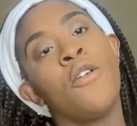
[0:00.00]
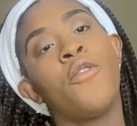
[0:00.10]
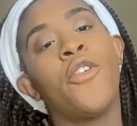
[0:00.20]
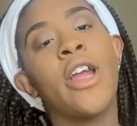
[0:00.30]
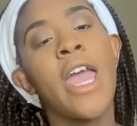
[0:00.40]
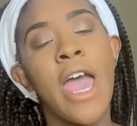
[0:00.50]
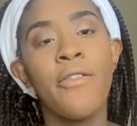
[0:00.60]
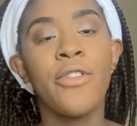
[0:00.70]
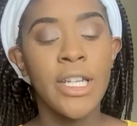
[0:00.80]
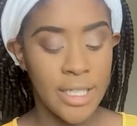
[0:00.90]
for
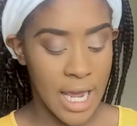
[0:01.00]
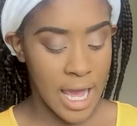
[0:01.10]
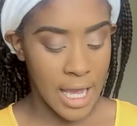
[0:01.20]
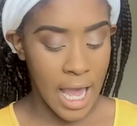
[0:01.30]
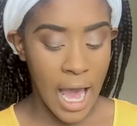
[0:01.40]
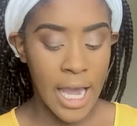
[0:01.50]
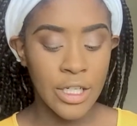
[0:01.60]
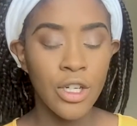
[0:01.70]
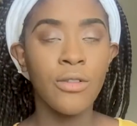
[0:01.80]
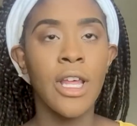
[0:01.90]
every day, I
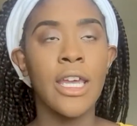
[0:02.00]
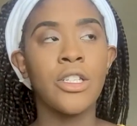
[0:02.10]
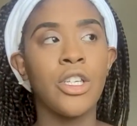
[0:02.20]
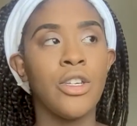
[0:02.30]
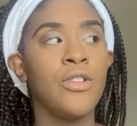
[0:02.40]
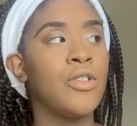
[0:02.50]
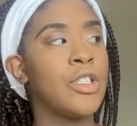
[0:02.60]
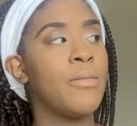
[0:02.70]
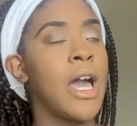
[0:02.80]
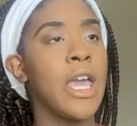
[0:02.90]
don't like to use my